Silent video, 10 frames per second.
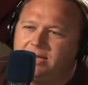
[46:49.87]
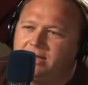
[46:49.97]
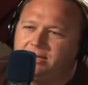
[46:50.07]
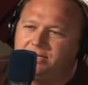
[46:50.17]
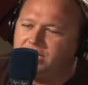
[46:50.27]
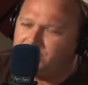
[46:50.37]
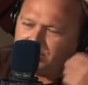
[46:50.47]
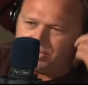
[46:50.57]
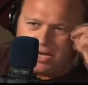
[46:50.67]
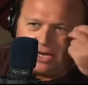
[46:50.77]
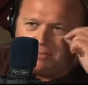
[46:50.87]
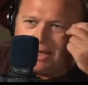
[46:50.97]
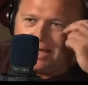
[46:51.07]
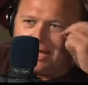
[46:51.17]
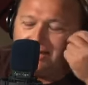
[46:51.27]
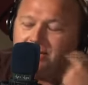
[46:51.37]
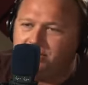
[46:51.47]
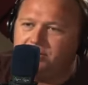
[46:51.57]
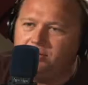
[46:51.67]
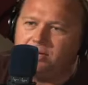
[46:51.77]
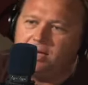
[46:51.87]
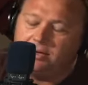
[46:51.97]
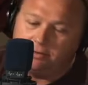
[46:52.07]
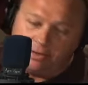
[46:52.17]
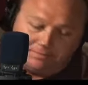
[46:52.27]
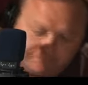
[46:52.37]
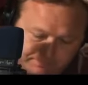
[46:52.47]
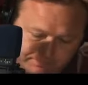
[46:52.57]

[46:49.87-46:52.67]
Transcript: That's the thing. It's, it's like stuck in my head. It's Unocal. I guess right.